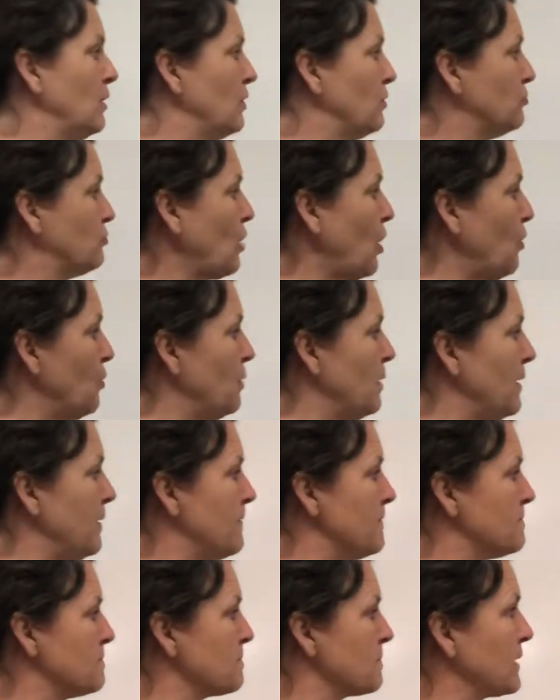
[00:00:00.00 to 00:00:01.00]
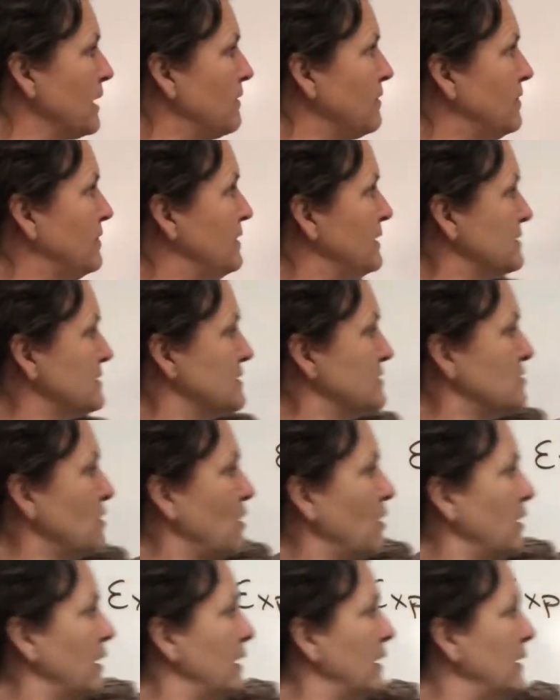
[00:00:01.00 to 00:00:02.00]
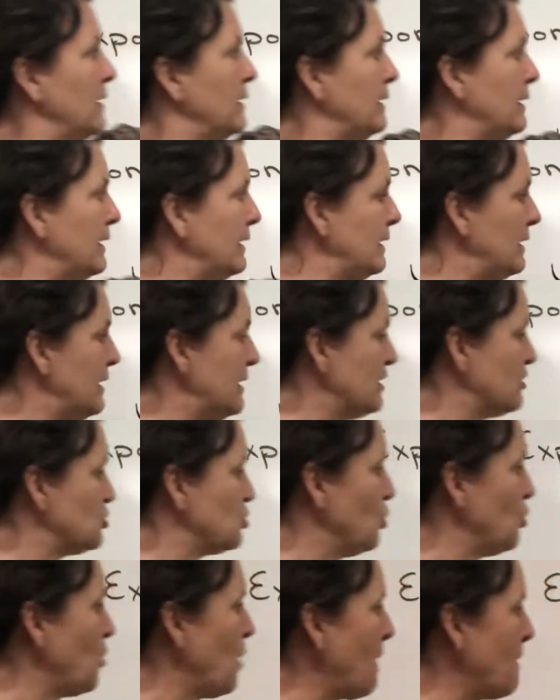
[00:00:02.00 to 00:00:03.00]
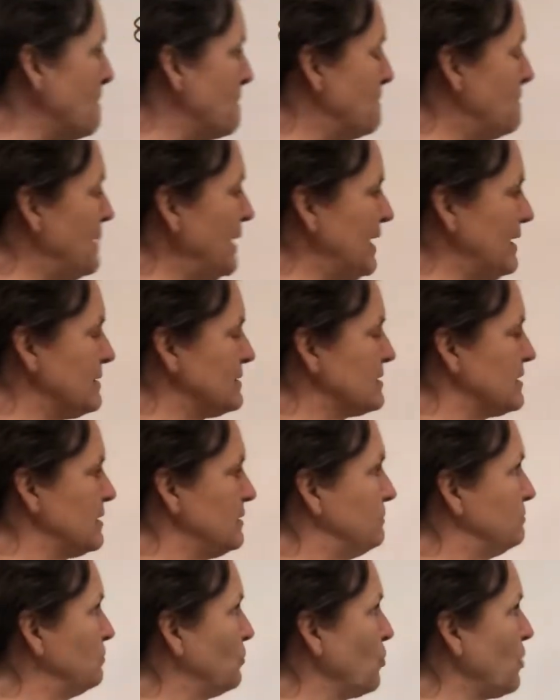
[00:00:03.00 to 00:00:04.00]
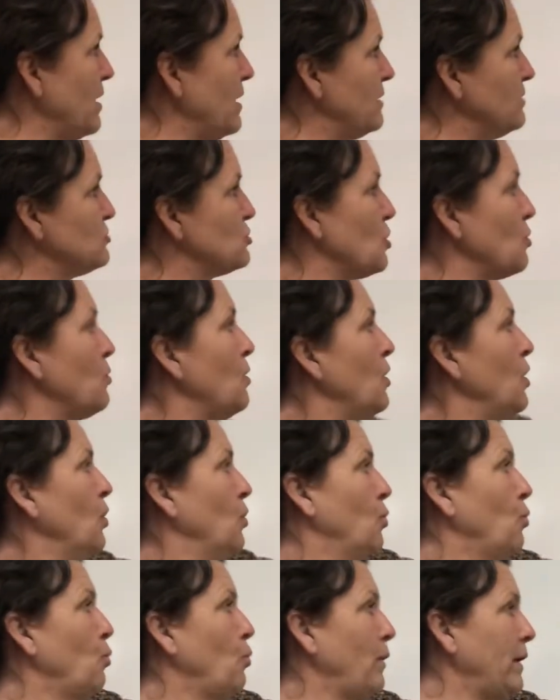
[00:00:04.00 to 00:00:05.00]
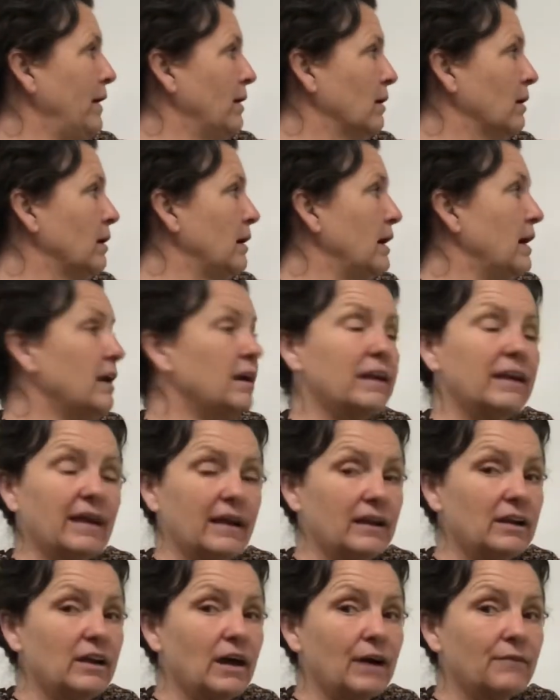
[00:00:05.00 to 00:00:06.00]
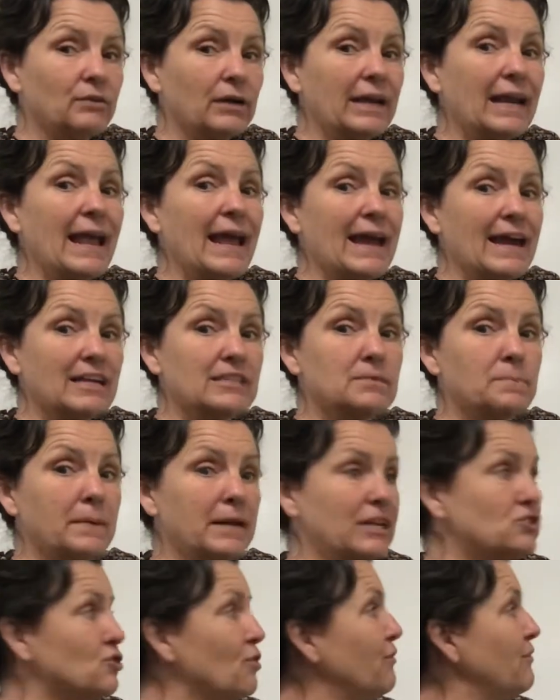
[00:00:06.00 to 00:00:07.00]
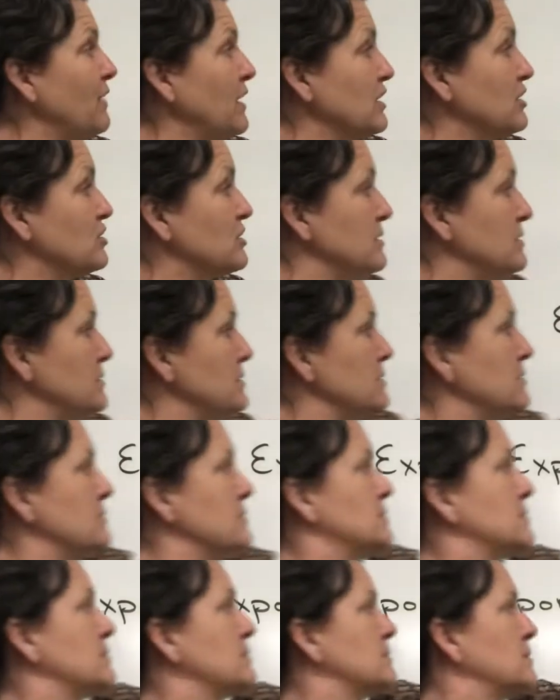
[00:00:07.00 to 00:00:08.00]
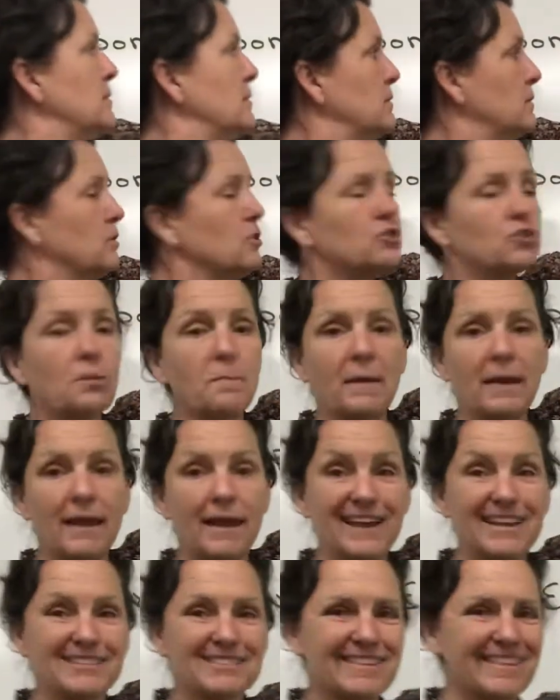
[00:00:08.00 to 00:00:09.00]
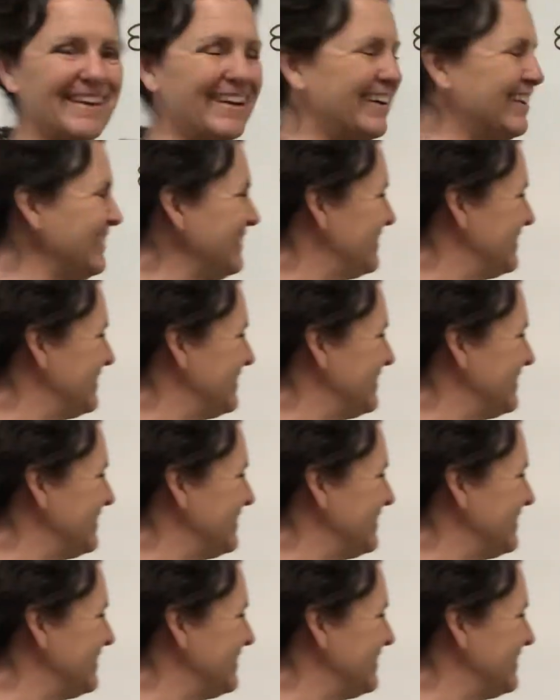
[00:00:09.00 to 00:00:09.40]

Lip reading: So this is our initial bit, okay? So we're, again, covering exponential functions. There should be an S there.